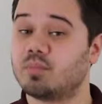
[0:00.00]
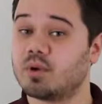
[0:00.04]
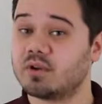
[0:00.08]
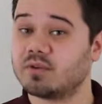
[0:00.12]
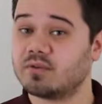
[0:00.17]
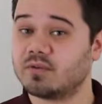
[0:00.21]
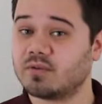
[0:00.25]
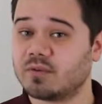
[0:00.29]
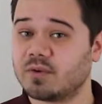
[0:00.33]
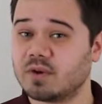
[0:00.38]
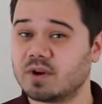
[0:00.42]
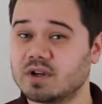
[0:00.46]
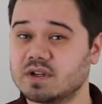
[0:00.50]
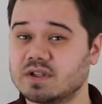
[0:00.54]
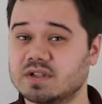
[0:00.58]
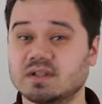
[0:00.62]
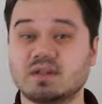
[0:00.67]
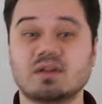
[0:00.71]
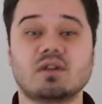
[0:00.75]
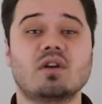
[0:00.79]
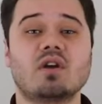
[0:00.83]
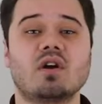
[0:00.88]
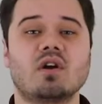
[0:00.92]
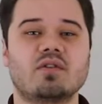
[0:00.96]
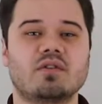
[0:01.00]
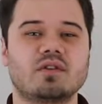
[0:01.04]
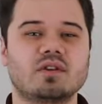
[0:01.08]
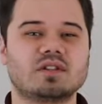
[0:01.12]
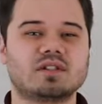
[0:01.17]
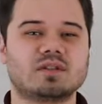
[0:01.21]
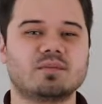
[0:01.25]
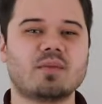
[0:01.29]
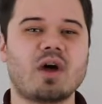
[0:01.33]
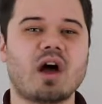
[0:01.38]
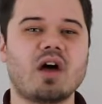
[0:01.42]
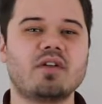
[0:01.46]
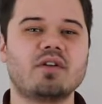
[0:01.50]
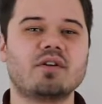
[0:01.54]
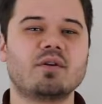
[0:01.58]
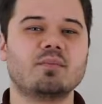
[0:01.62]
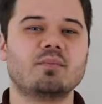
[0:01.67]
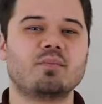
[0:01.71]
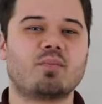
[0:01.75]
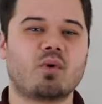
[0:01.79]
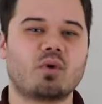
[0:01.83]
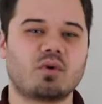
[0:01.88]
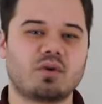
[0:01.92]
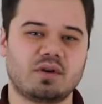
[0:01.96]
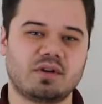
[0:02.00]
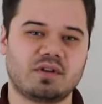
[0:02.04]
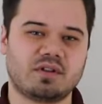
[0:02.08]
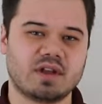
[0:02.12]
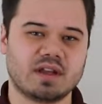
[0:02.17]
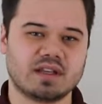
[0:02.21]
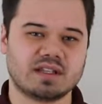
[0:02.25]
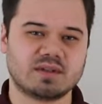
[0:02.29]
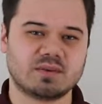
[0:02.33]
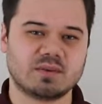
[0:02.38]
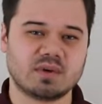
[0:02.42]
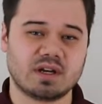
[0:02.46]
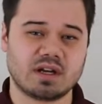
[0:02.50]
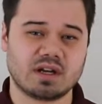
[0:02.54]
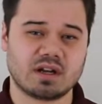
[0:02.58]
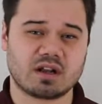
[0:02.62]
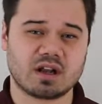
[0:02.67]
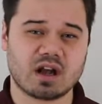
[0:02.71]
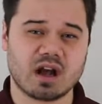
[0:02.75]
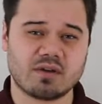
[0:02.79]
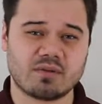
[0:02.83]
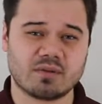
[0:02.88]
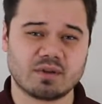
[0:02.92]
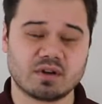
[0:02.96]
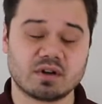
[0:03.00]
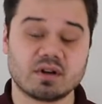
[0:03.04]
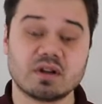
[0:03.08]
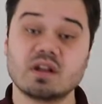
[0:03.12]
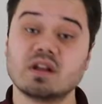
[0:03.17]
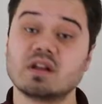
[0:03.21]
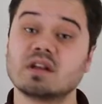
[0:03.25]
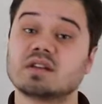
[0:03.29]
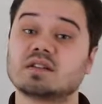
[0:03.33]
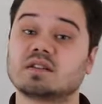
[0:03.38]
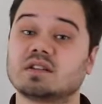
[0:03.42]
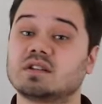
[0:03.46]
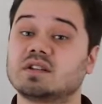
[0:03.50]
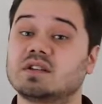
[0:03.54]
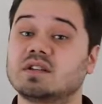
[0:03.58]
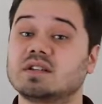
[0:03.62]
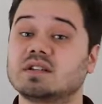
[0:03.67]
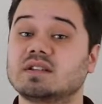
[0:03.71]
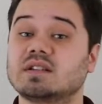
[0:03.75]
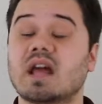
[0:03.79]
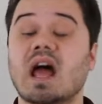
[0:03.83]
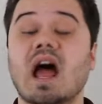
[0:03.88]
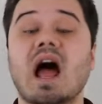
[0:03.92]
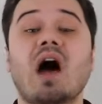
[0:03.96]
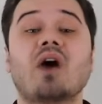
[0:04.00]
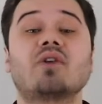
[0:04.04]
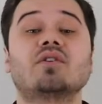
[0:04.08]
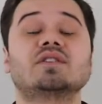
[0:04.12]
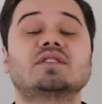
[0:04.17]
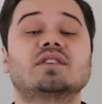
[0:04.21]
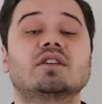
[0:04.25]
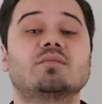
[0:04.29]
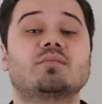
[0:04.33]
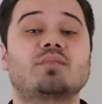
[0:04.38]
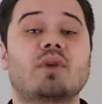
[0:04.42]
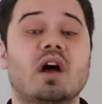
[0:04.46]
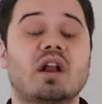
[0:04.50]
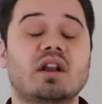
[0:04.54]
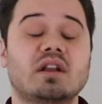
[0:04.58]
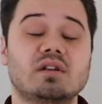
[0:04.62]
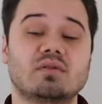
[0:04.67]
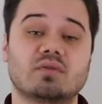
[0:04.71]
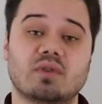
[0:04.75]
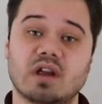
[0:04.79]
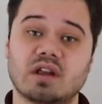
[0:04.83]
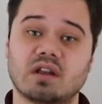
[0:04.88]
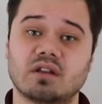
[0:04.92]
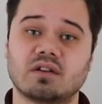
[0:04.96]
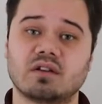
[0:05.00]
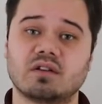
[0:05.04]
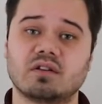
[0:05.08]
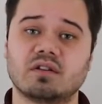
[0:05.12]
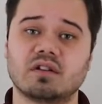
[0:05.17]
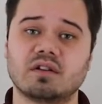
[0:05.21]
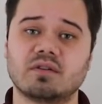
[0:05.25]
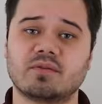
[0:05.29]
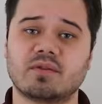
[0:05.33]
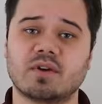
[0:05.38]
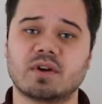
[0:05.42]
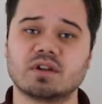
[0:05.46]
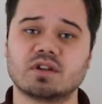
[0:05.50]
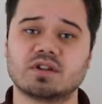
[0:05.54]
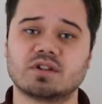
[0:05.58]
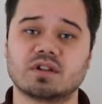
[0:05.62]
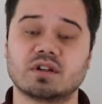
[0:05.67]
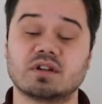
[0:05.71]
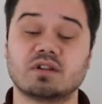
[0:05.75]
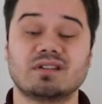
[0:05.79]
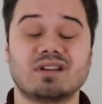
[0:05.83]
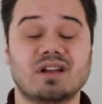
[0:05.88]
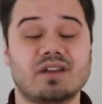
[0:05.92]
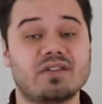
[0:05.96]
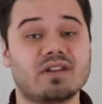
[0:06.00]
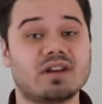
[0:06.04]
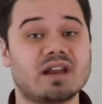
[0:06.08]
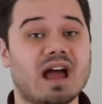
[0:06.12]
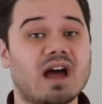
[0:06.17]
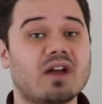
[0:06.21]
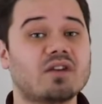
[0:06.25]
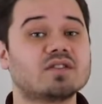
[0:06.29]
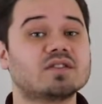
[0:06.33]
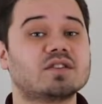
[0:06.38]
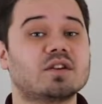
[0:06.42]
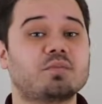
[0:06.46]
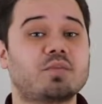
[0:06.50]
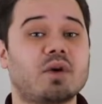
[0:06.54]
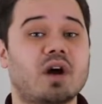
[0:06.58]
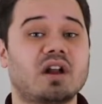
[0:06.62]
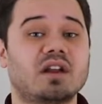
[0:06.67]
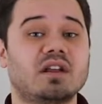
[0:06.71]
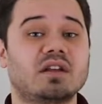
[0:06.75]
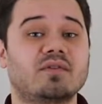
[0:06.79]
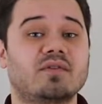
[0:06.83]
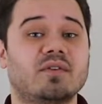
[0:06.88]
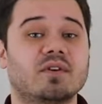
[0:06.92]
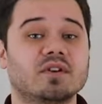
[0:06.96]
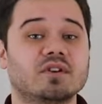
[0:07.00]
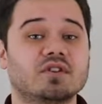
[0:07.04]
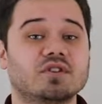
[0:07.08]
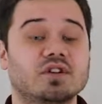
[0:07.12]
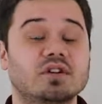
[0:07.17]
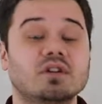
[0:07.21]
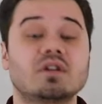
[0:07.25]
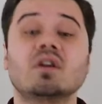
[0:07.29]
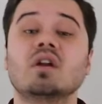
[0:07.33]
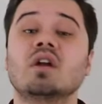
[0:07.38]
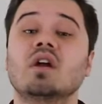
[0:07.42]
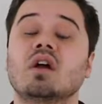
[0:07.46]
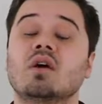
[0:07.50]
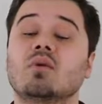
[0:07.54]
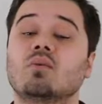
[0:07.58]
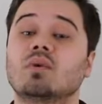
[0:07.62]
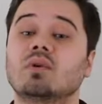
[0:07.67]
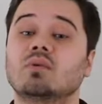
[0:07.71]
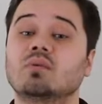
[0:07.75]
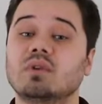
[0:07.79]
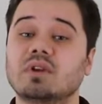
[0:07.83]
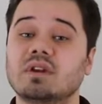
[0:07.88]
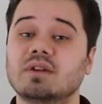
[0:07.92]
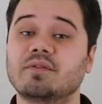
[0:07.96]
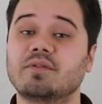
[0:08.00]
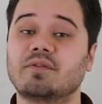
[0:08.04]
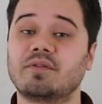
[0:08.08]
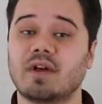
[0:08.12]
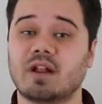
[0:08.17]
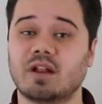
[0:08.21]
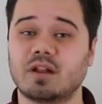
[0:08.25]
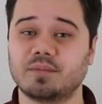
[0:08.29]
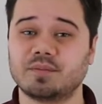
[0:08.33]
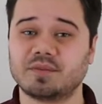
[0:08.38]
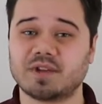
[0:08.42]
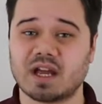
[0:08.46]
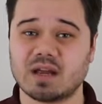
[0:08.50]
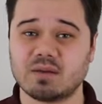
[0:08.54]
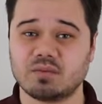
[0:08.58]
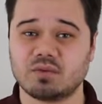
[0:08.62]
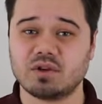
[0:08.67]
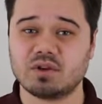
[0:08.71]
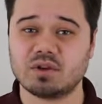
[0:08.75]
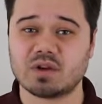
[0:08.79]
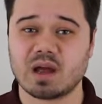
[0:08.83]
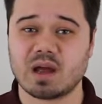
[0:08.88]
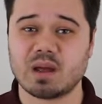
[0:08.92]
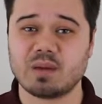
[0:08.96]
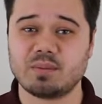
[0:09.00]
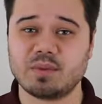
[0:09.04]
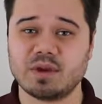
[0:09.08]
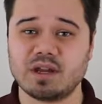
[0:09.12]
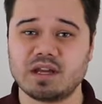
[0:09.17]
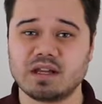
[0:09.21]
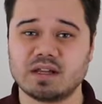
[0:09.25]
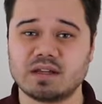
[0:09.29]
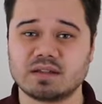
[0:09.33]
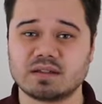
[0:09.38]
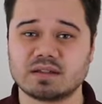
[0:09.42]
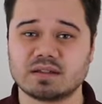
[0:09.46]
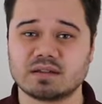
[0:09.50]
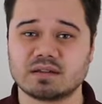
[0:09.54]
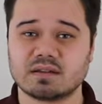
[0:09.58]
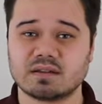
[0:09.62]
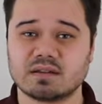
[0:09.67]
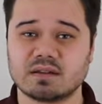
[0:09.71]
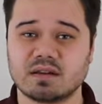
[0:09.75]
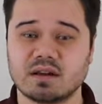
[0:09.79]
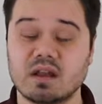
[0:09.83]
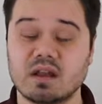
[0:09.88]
but first there's some other important things that we need to cover, such as how does our body regularly function, and then how does our body function when we develop type 2 diabetes.